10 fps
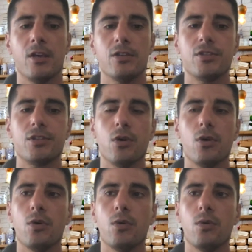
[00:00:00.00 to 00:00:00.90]

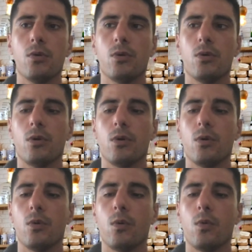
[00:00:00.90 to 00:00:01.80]
So
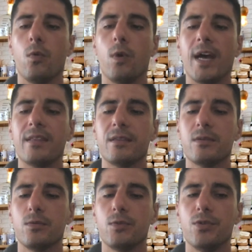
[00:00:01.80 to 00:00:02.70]
what
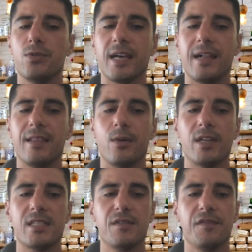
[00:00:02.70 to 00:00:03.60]
would you tell them?
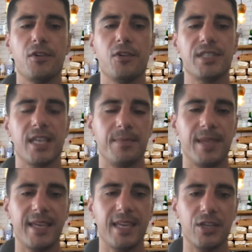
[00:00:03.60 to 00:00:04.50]
What's the first step
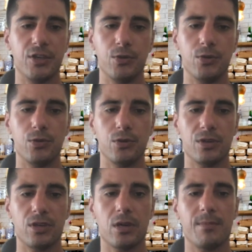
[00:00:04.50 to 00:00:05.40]
they can do to
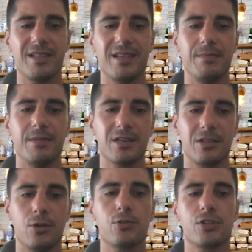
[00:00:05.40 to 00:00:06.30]
come a little bit
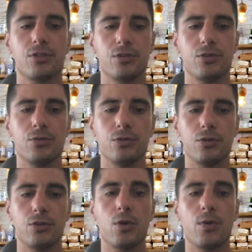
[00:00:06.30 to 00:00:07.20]
closer to
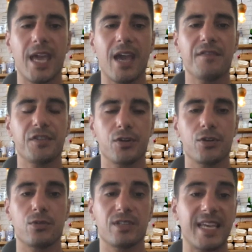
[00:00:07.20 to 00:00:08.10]
going
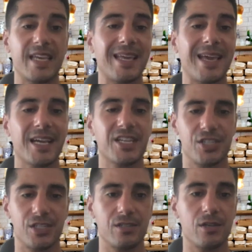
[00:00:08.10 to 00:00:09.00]
after or taking
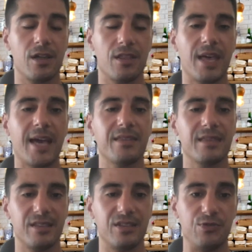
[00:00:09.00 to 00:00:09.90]
action on that
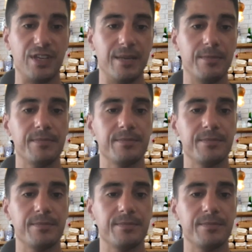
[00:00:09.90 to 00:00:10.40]
dream?